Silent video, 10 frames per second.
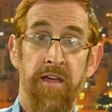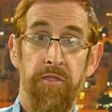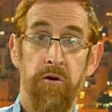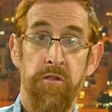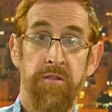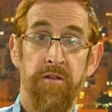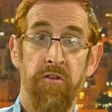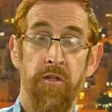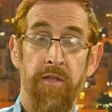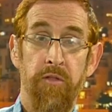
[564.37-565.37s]
that
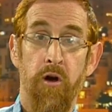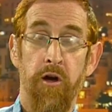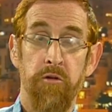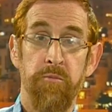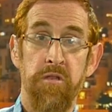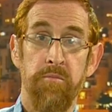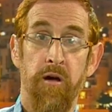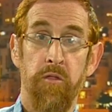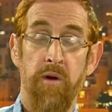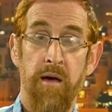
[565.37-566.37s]
there are arguments
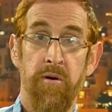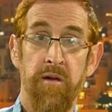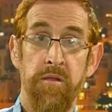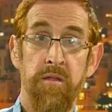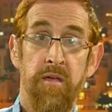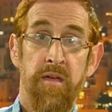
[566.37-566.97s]
among the rabbis,